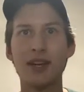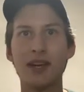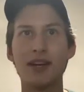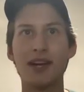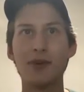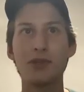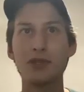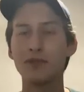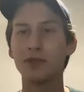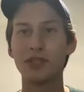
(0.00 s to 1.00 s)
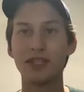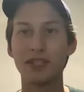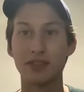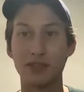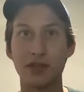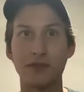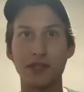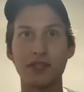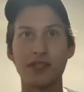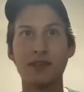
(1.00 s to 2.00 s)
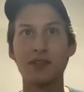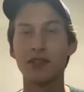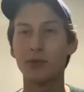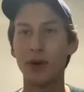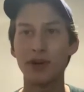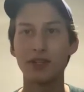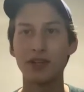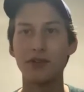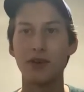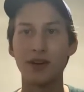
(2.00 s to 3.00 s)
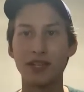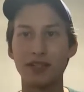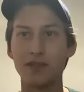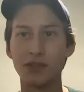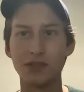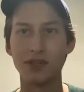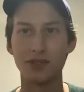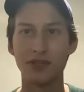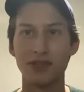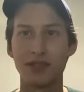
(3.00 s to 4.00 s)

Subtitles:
and how useful it is as a service to the wider general audience of users.